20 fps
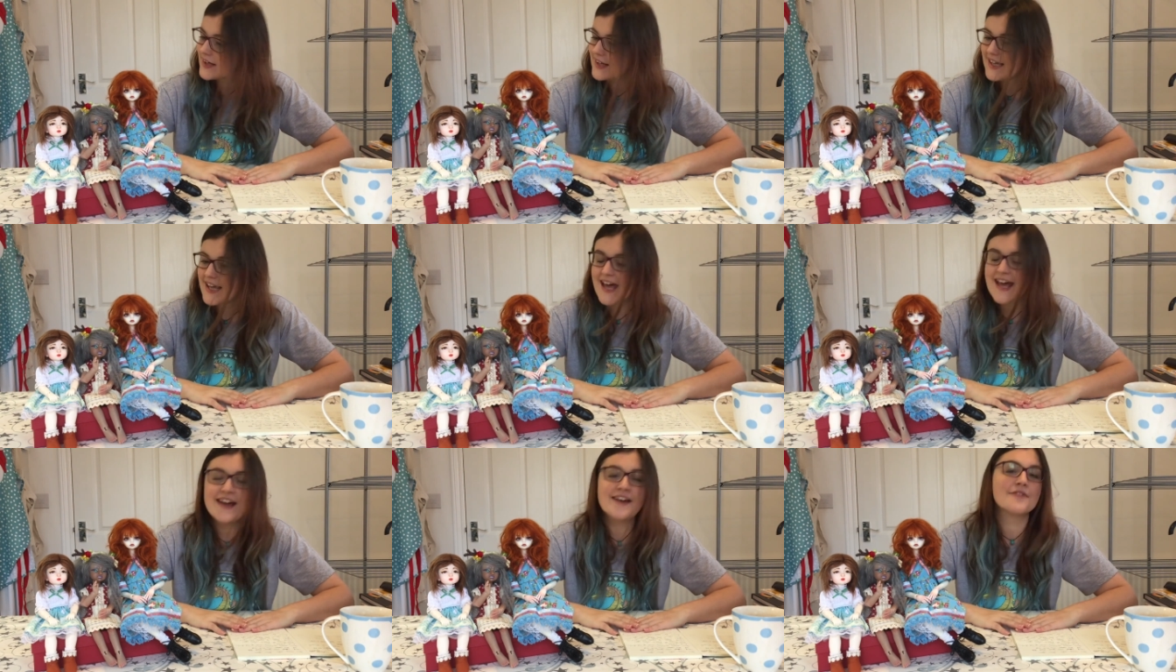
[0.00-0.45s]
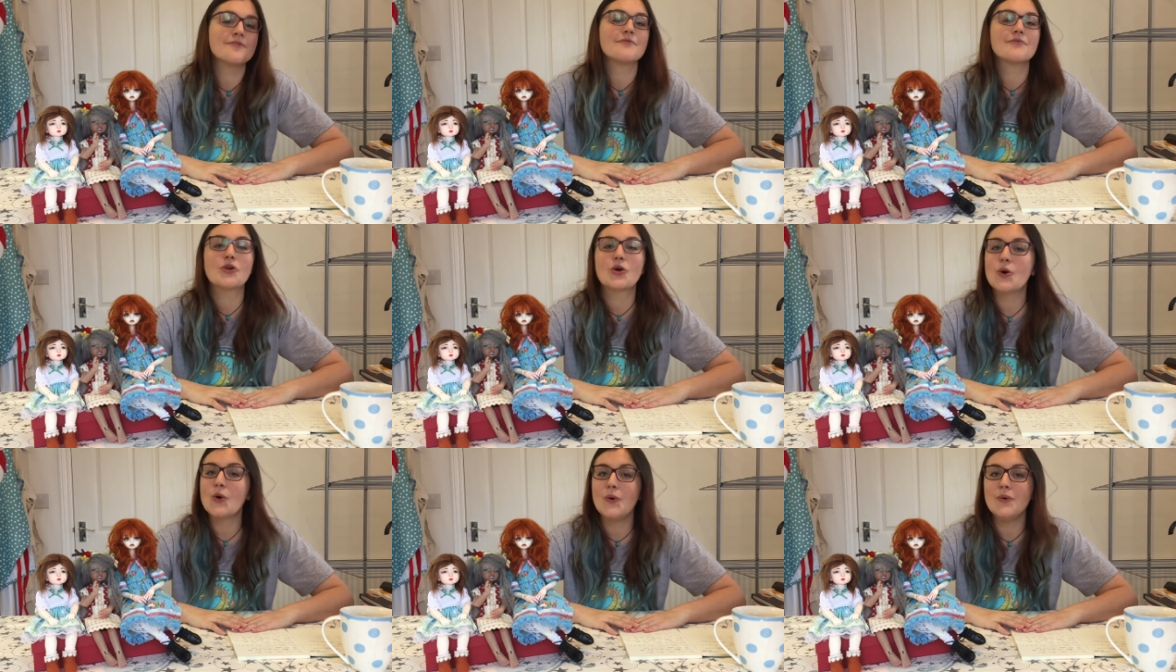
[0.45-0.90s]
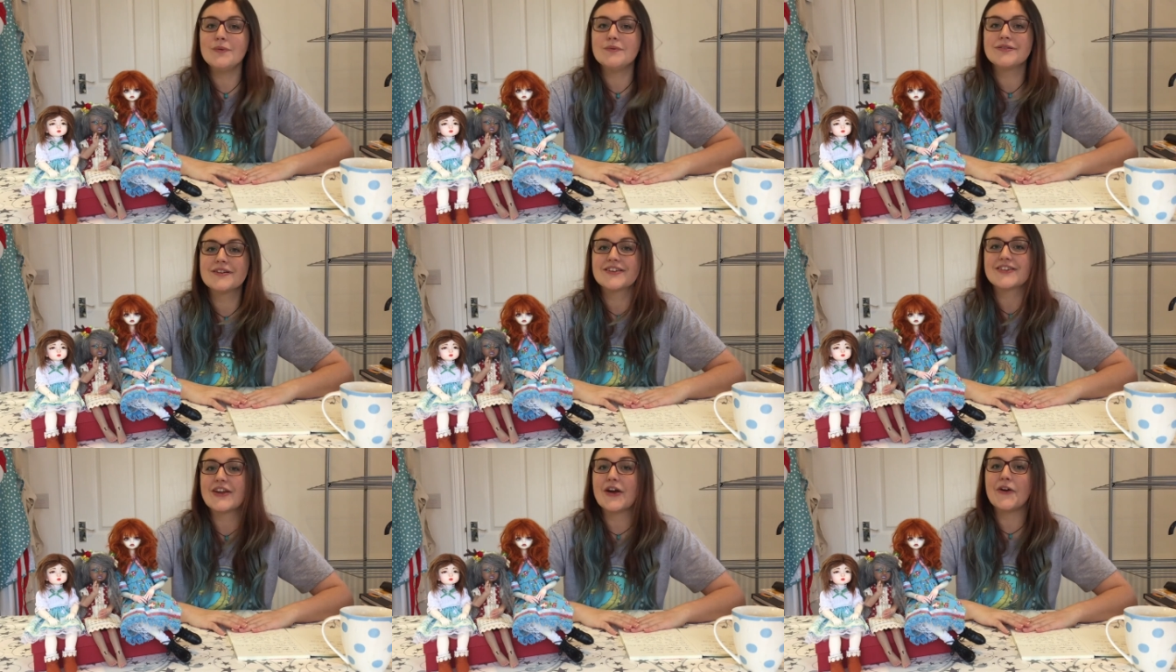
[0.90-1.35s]
Yeah, cool.
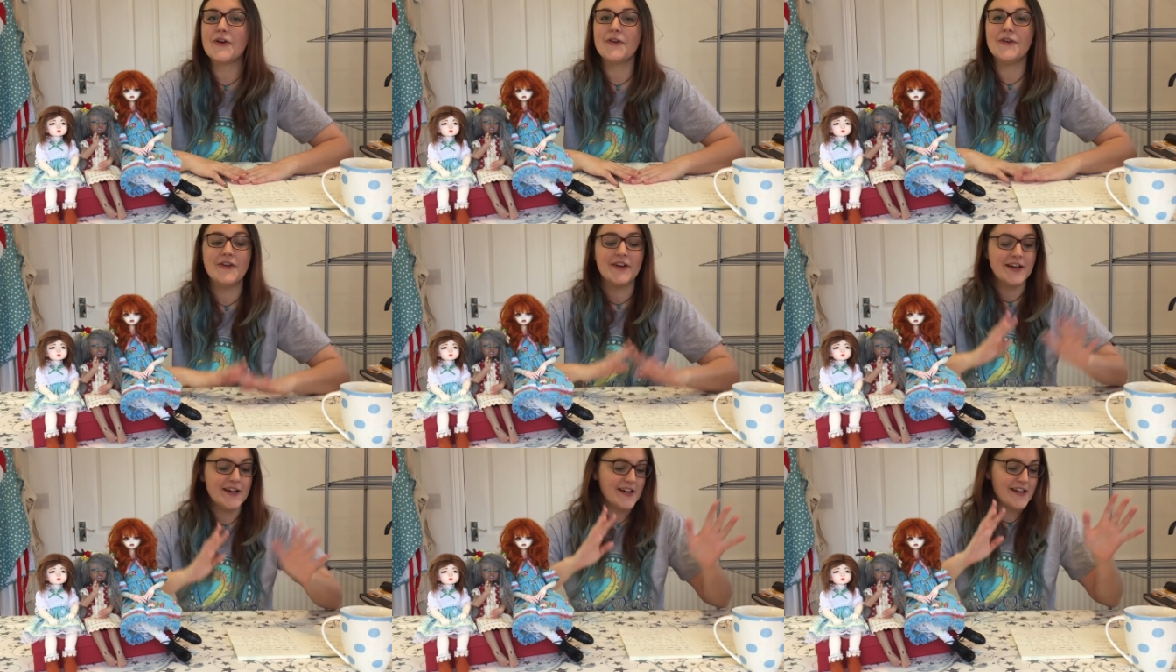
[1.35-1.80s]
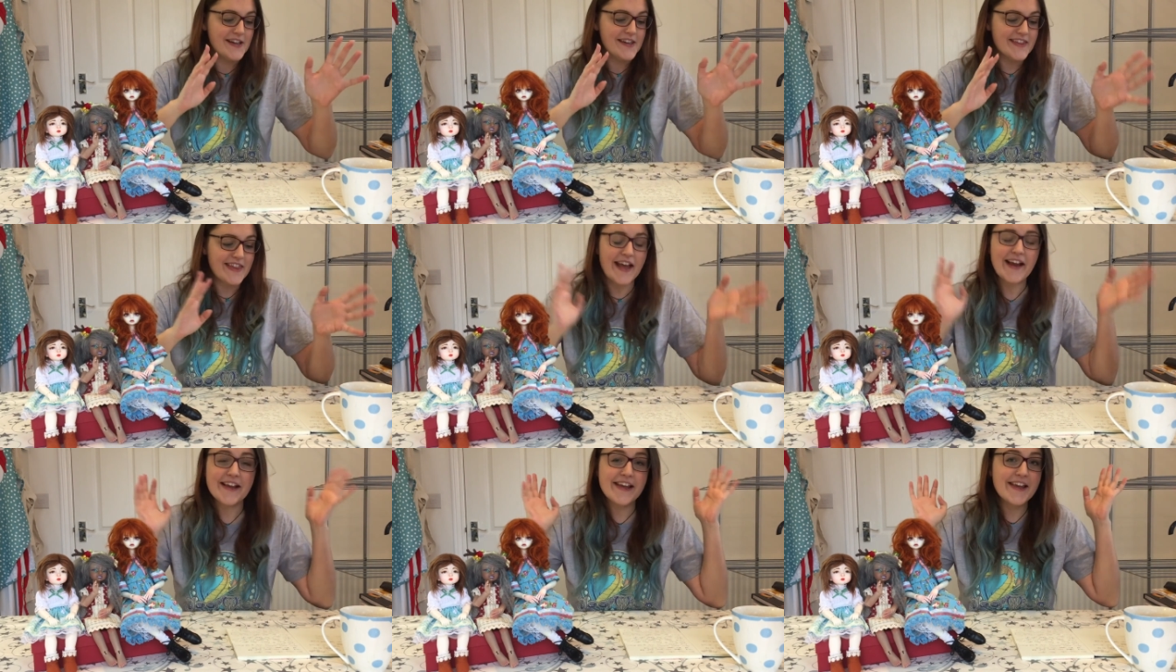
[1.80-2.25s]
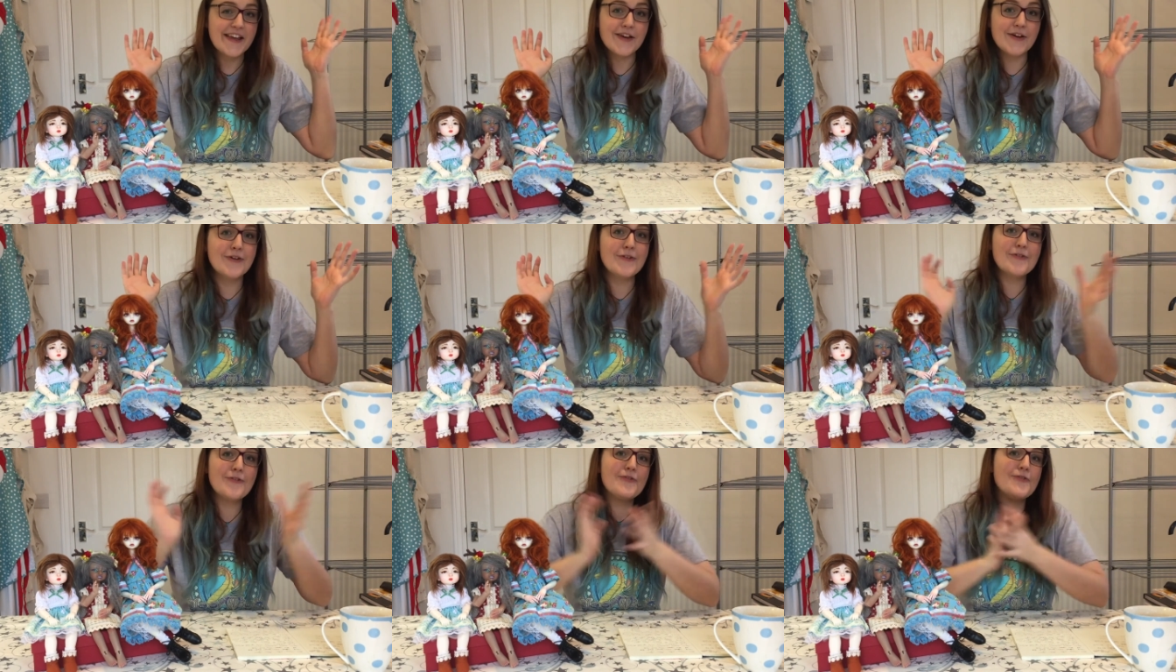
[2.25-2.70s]
So thank
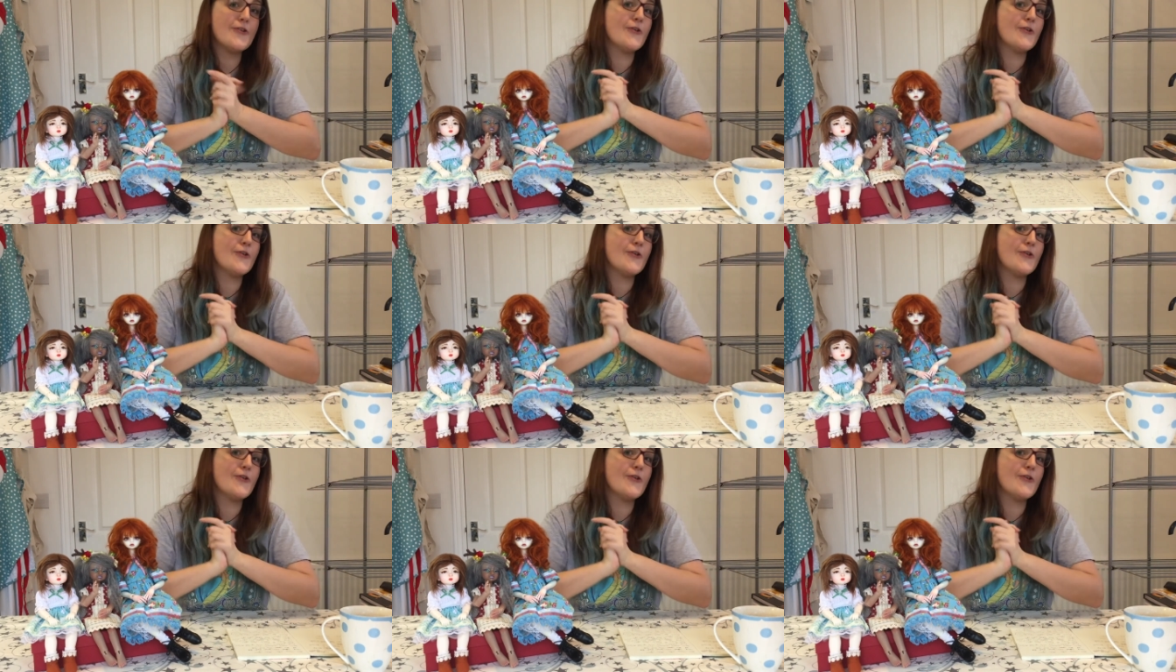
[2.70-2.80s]
you